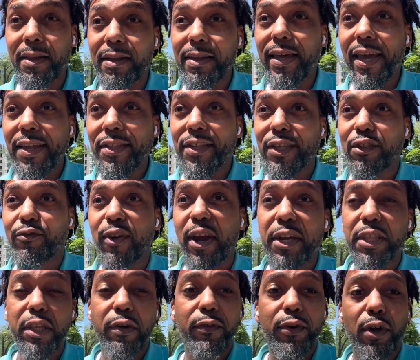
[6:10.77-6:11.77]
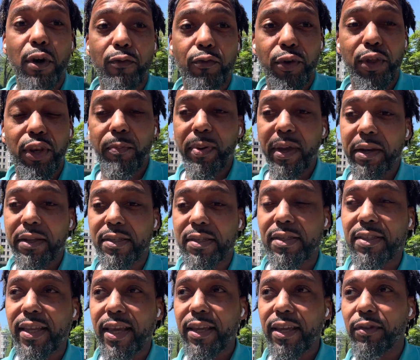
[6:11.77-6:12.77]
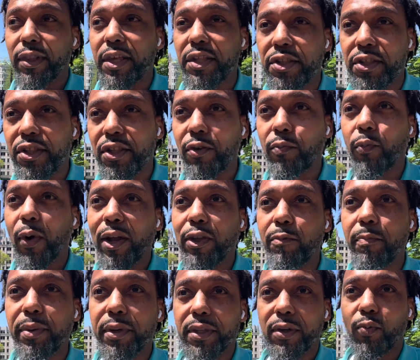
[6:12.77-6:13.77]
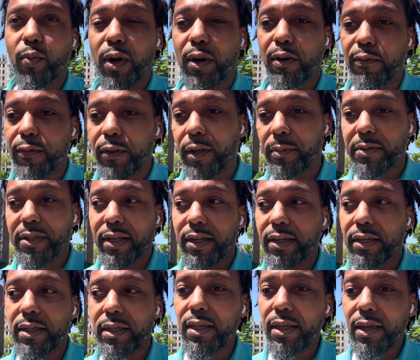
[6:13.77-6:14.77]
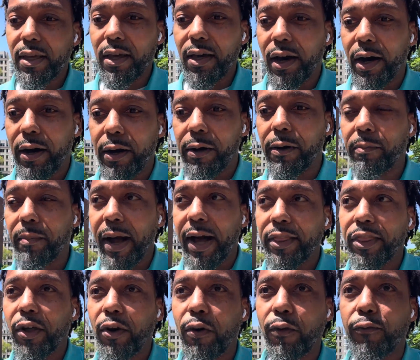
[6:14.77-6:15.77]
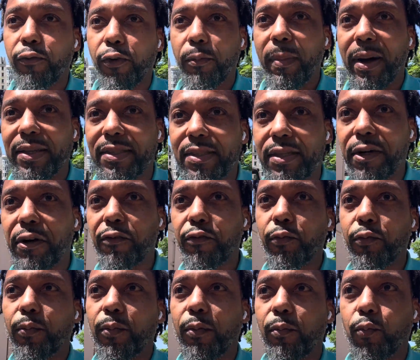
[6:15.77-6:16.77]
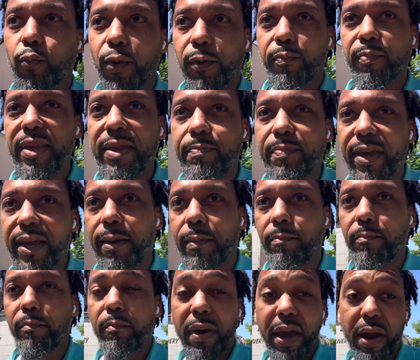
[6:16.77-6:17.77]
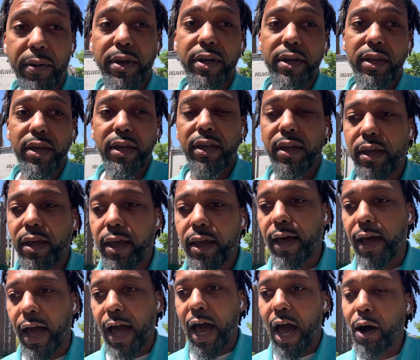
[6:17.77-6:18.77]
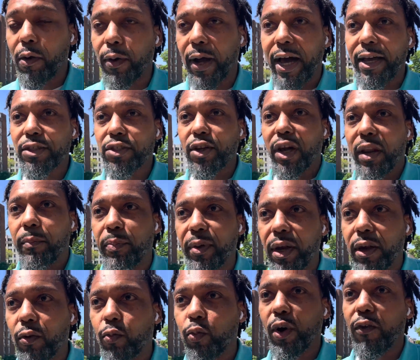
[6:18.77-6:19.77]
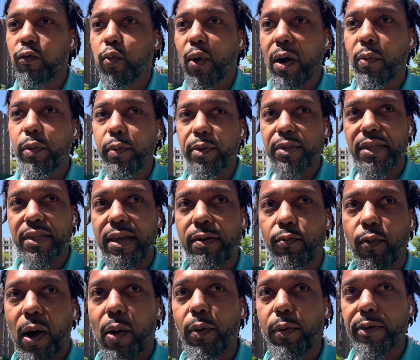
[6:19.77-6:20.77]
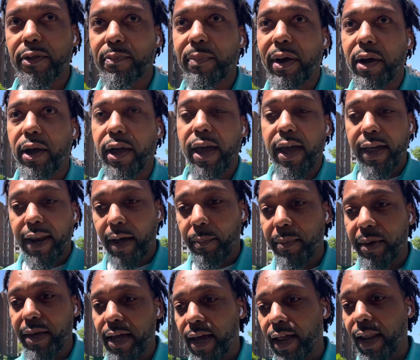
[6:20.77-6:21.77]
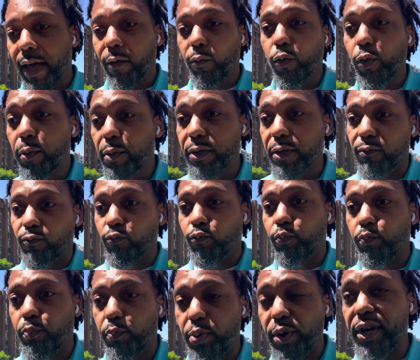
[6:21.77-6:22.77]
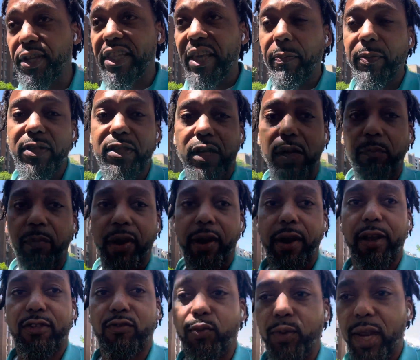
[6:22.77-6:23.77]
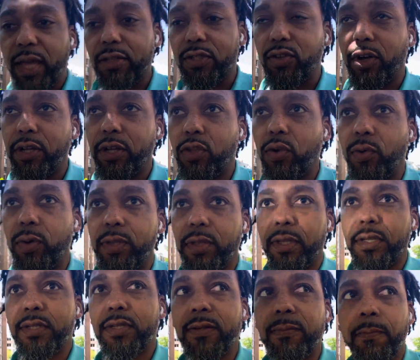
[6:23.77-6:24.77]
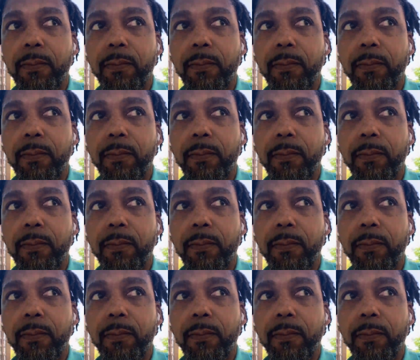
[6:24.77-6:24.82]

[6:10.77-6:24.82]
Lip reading: it's just very difficult for you to be able to sustain a relationship while you're building wealth. You know what I'm saying? I know for myself, with me being married, I started building wealth while we was married, and I mean, and we was pretty deep into the marriage when I started doing this.